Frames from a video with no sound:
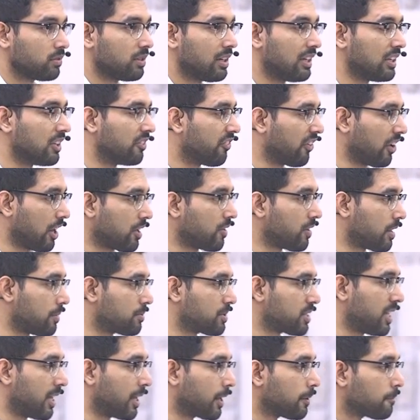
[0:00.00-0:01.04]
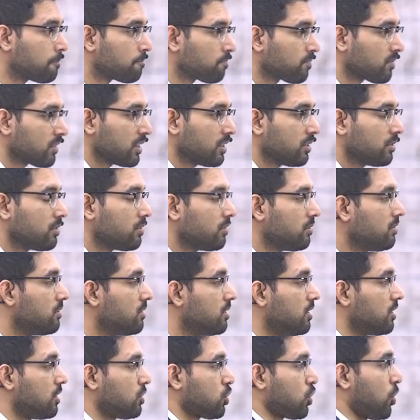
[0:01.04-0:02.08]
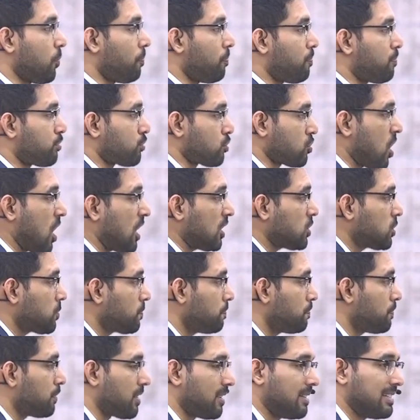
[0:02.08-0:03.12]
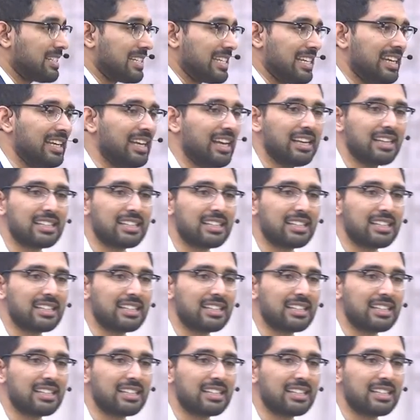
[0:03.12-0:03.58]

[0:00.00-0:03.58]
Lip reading: Are you following what I'm saying? So prosperity,